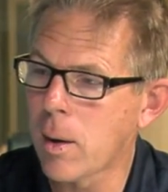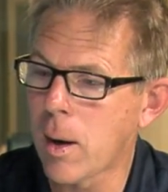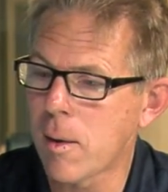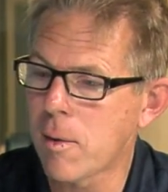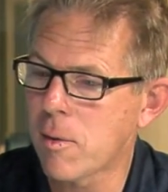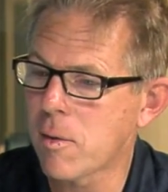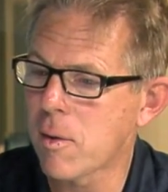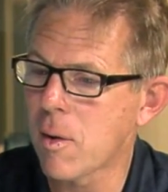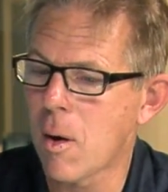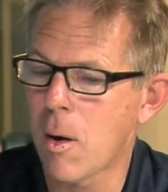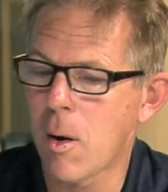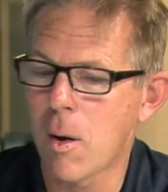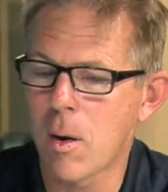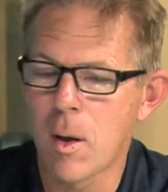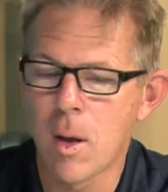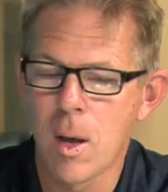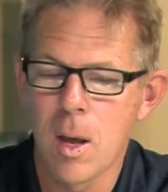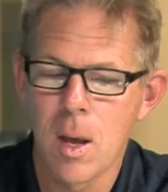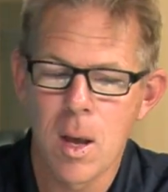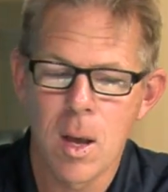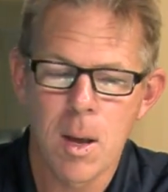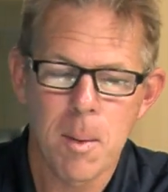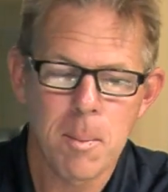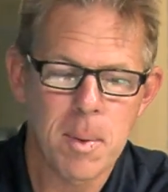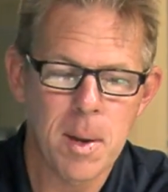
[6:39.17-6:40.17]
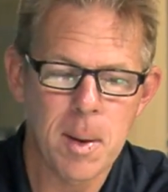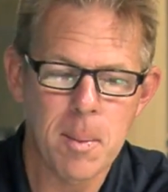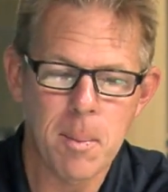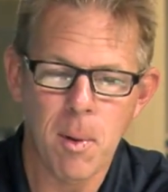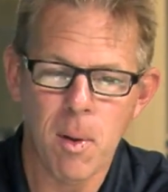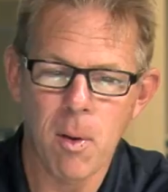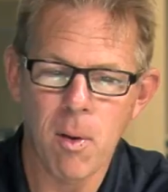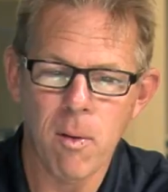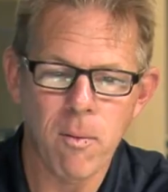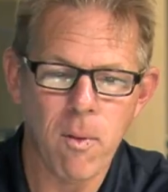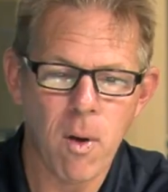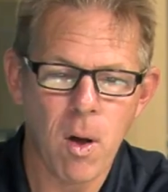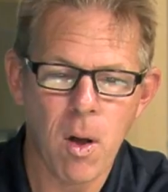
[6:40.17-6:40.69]
I saw
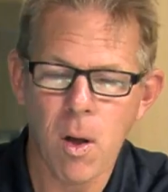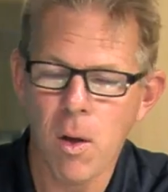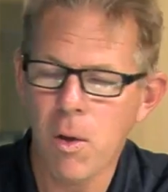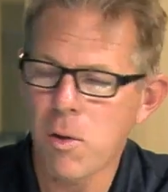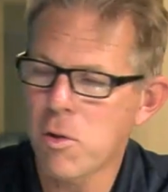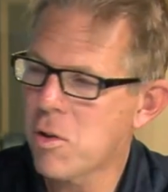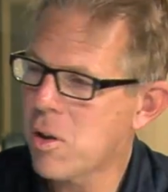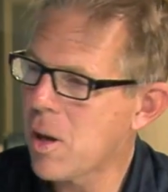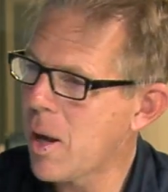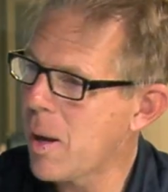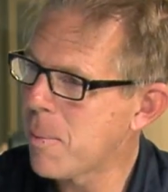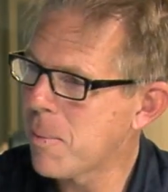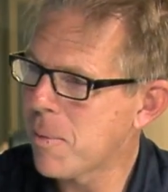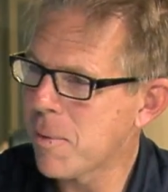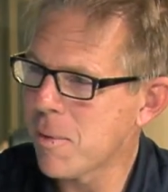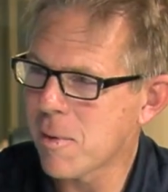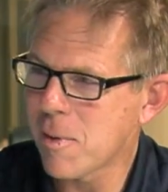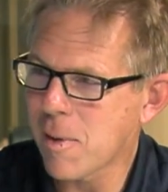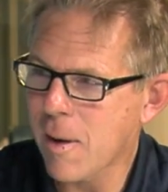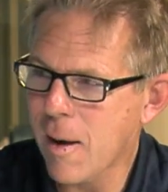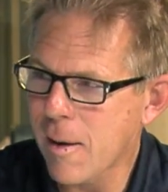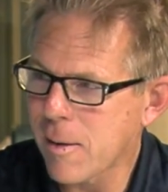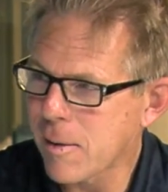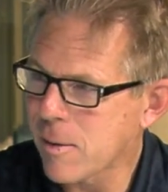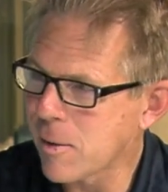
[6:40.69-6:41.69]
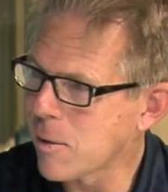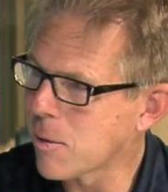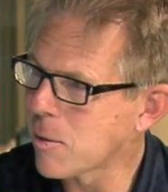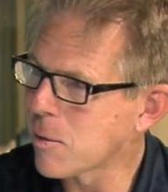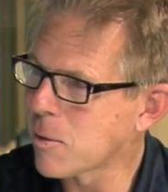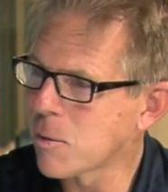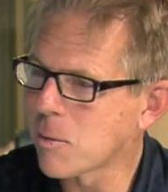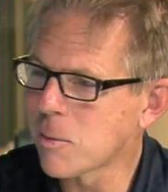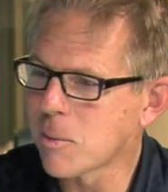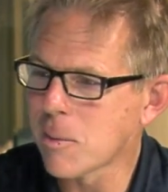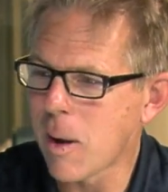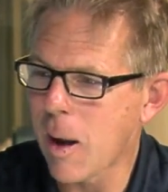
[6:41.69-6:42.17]
people of all shapes and sizes